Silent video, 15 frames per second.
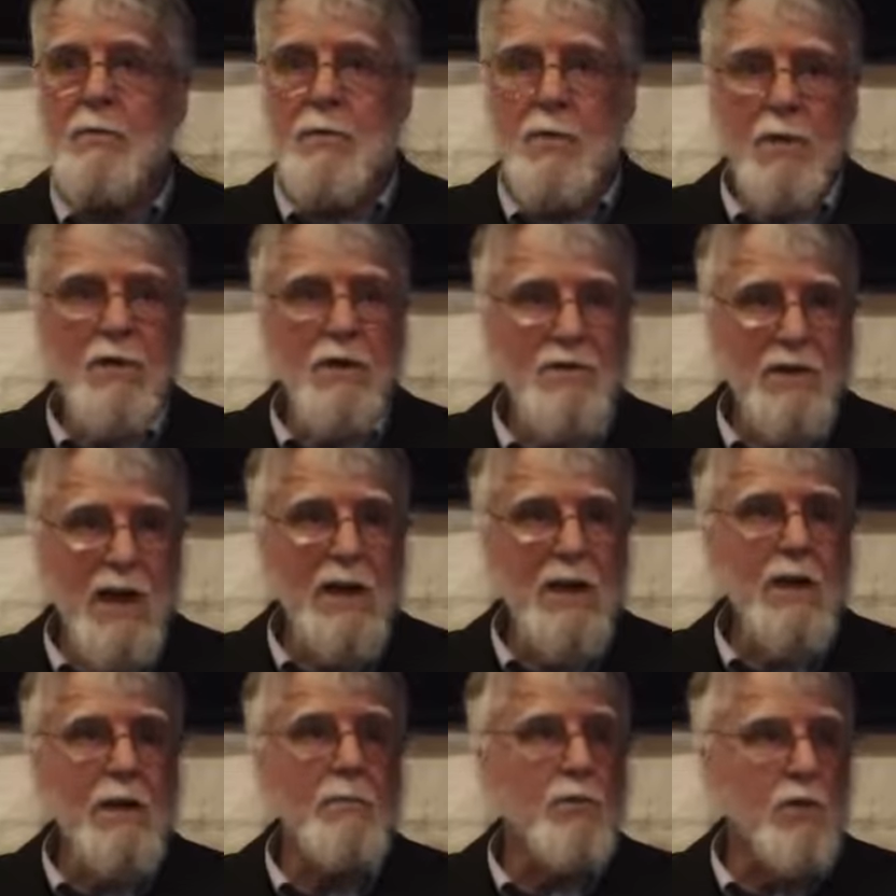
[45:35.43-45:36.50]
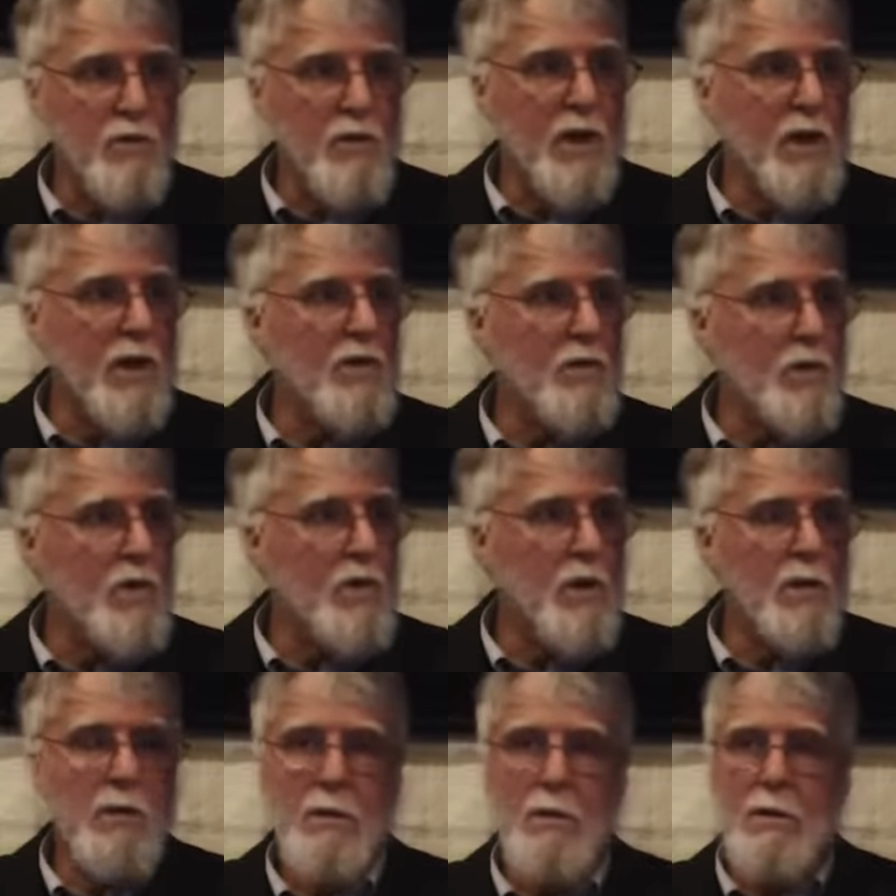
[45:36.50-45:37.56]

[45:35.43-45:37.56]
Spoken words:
So it's exactly a prophetic sunnah.